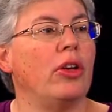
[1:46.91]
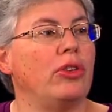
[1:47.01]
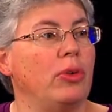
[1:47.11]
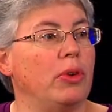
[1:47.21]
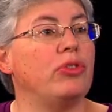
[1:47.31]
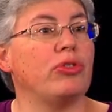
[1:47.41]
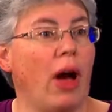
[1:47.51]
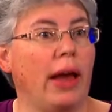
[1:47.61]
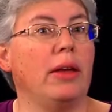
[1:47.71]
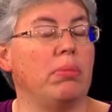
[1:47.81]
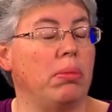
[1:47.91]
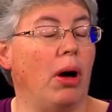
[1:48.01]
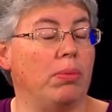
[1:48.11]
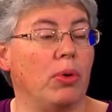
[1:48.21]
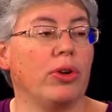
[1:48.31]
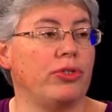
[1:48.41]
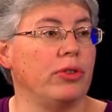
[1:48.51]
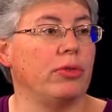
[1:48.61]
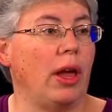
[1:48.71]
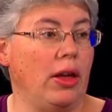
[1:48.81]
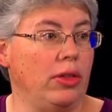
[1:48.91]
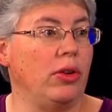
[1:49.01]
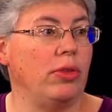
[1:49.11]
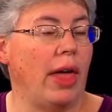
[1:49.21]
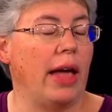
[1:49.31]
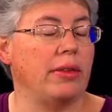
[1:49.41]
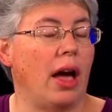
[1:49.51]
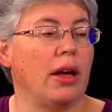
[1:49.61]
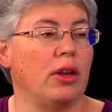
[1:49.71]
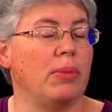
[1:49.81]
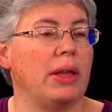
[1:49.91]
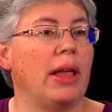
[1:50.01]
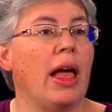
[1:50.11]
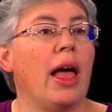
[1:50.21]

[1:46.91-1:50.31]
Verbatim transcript: to enshrine abortion into that document,